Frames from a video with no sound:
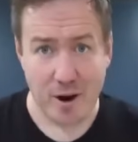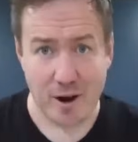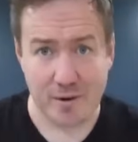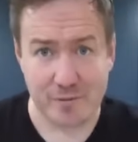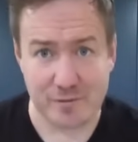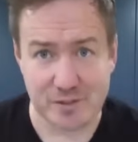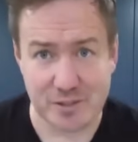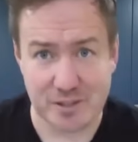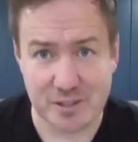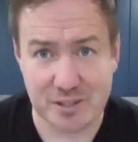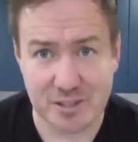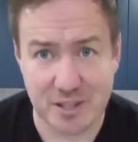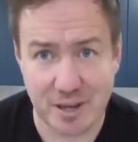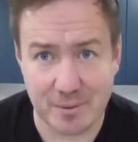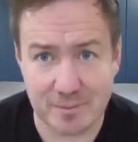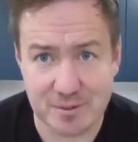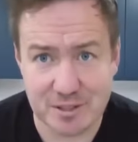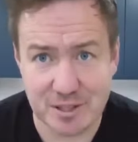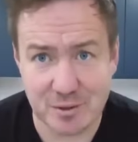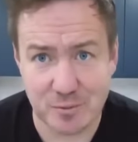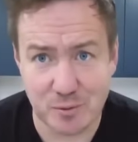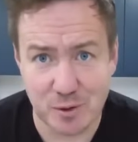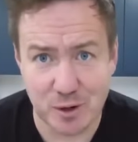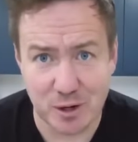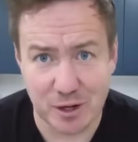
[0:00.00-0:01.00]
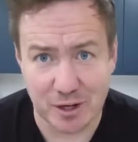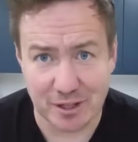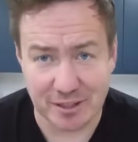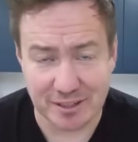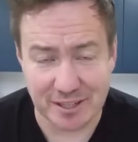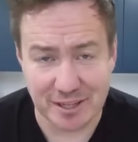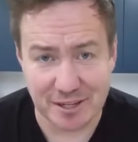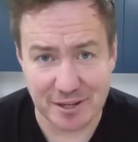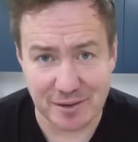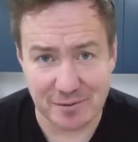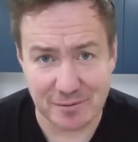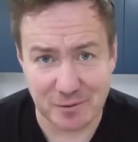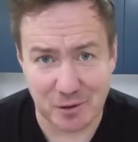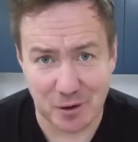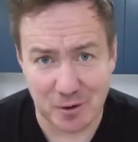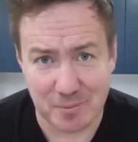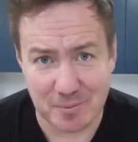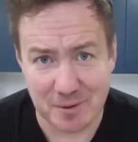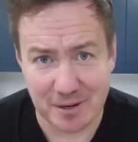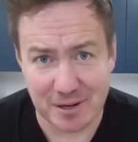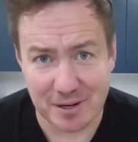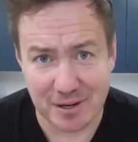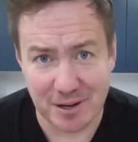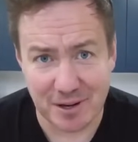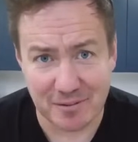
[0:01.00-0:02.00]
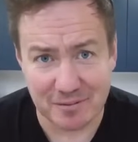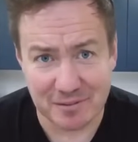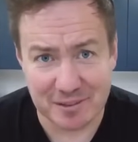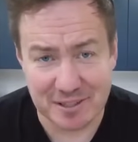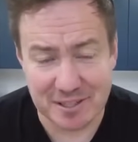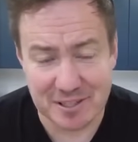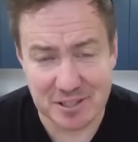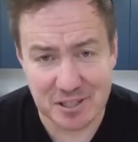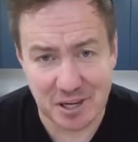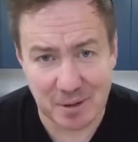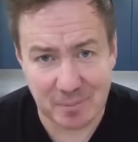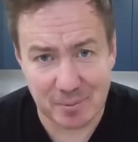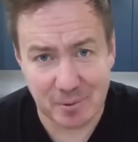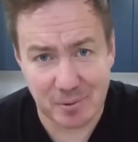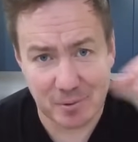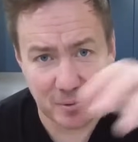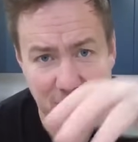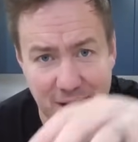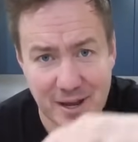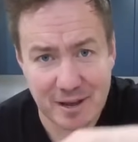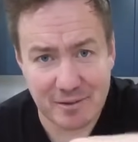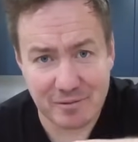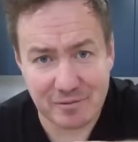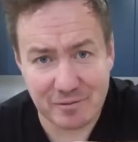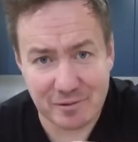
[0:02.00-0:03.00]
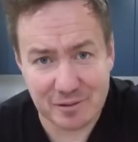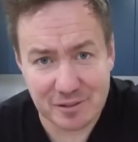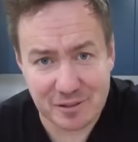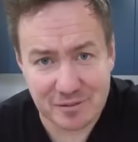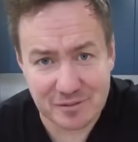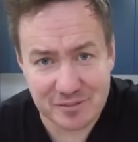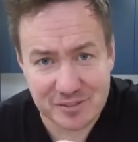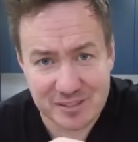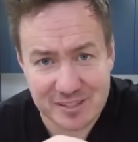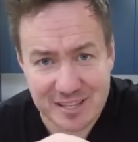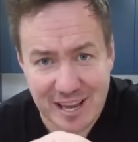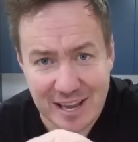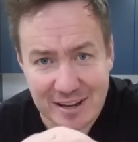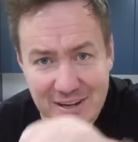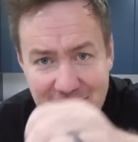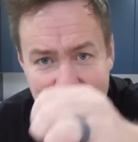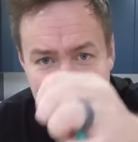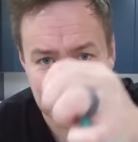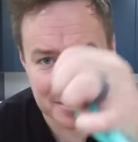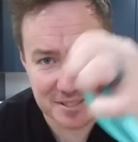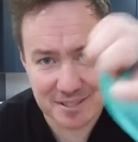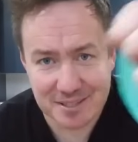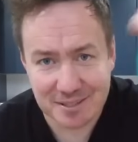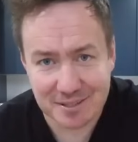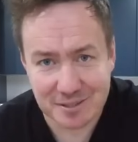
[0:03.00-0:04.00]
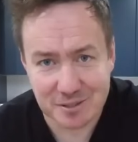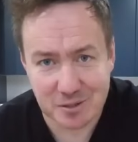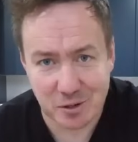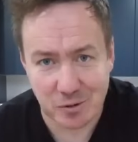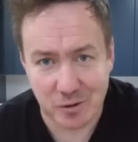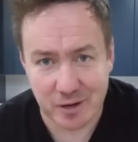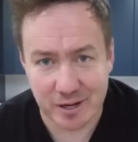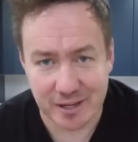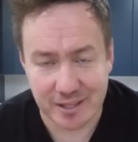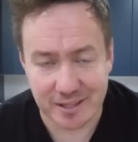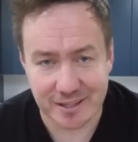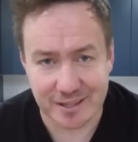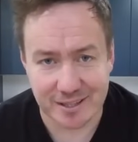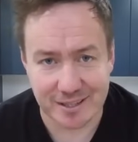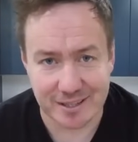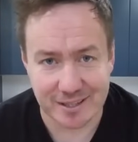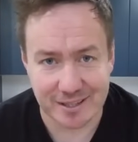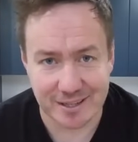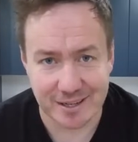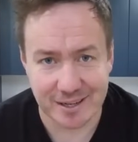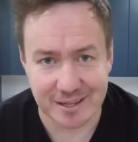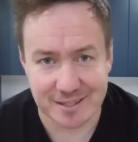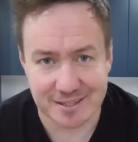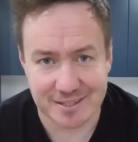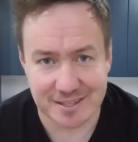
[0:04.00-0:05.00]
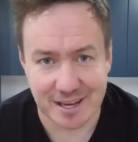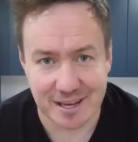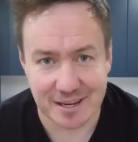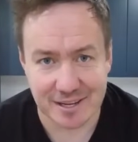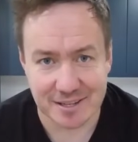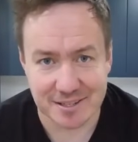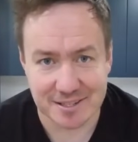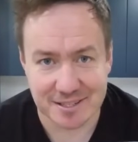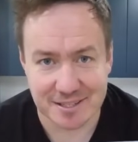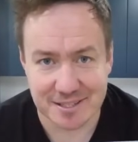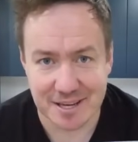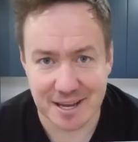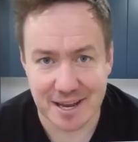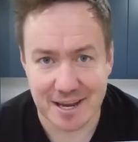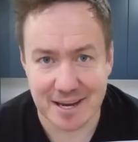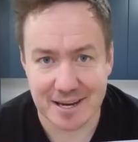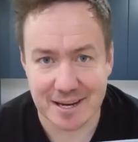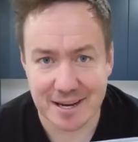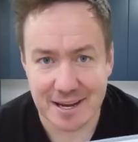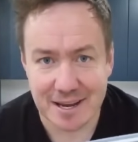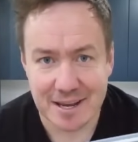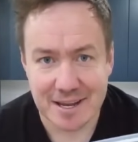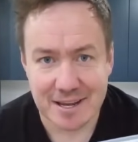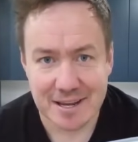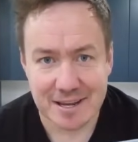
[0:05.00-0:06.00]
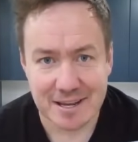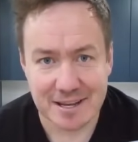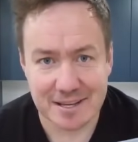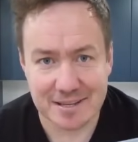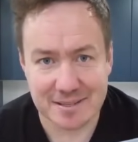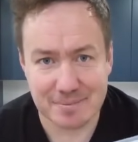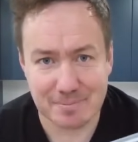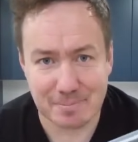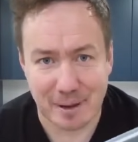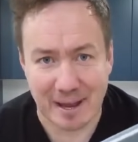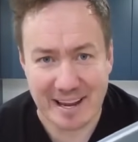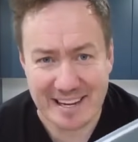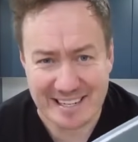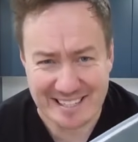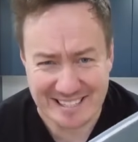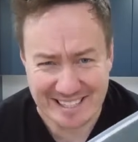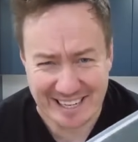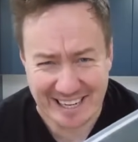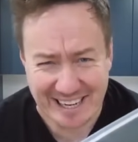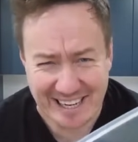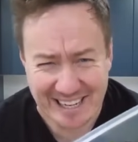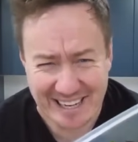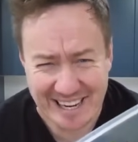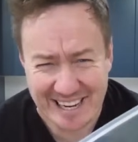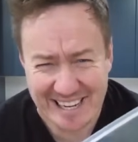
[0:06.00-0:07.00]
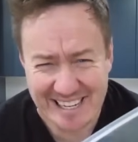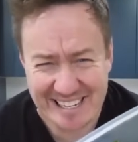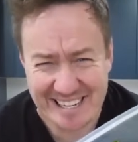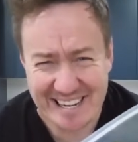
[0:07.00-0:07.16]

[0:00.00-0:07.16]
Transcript: I've just come to work and I've got my lovely Tupperware full of salad. Sorry, the salad today is basically